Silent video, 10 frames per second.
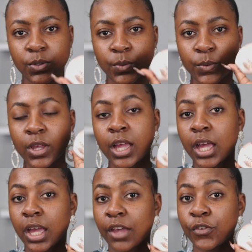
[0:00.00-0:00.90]
So
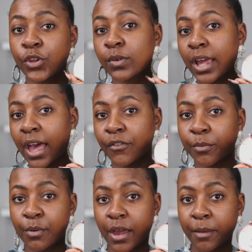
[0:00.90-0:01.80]
if you don't
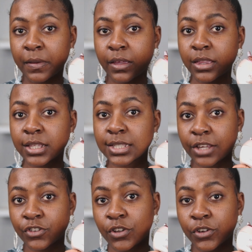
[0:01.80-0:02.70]
have a primer, this
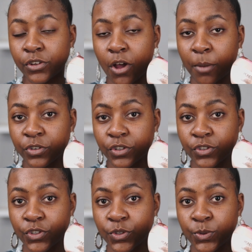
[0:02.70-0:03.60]
is actually a good
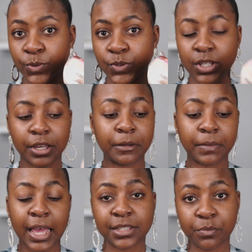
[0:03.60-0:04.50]
option to use
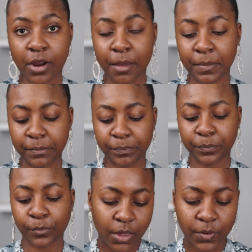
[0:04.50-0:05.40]
as a primer.
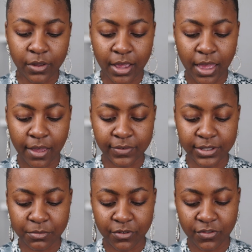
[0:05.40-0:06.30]
Okay, we're gonna
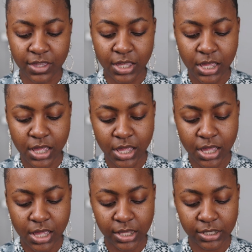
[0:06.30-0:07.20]
have some of
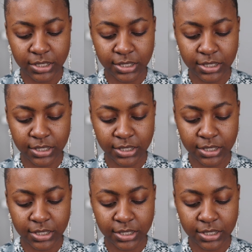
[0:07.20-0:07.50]
these